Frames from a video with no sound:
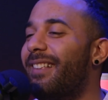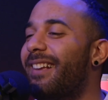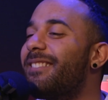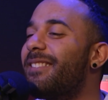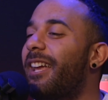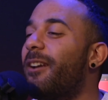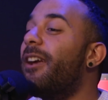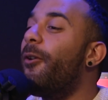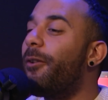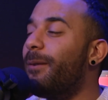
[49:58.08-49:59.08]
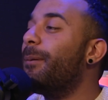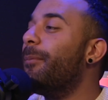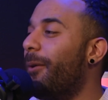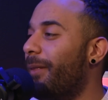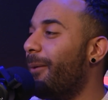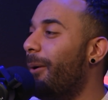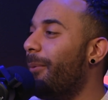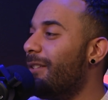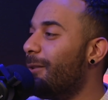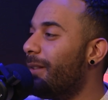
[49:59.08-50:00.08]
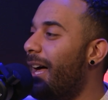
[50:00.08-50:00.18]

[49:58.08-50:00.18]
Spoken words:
Because like in order to promote like what we do a